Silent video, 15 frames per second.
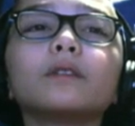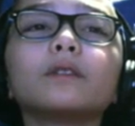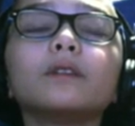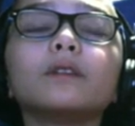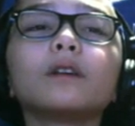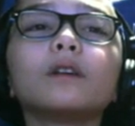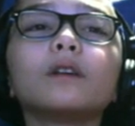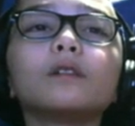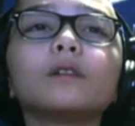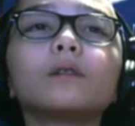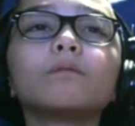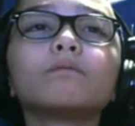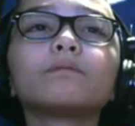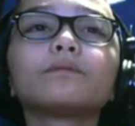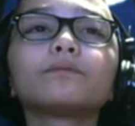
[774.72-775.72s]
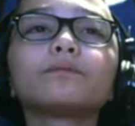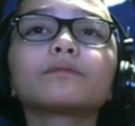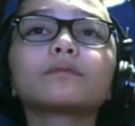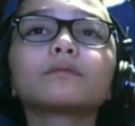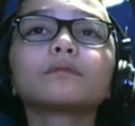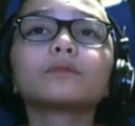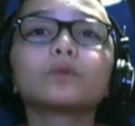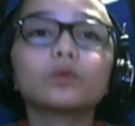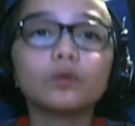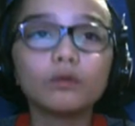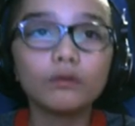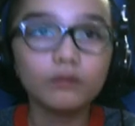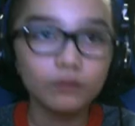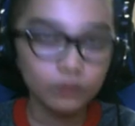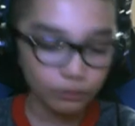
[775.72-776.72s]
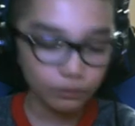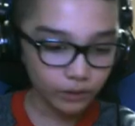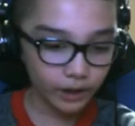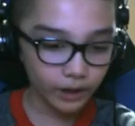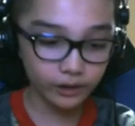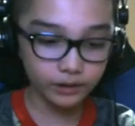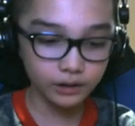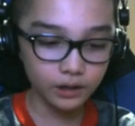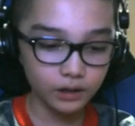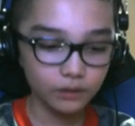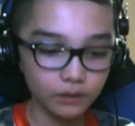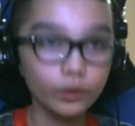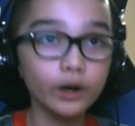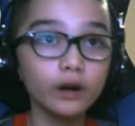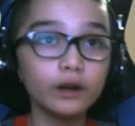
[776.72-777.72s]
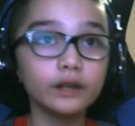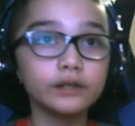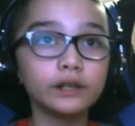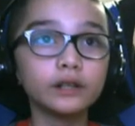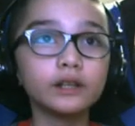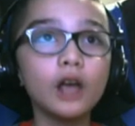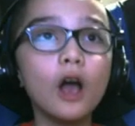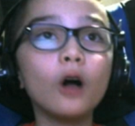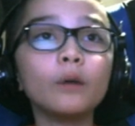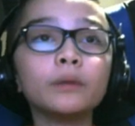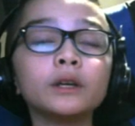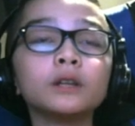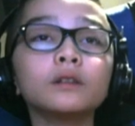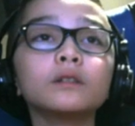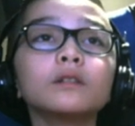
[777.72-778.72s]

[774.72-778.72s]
comms is disabled yeah where is it where is it tell me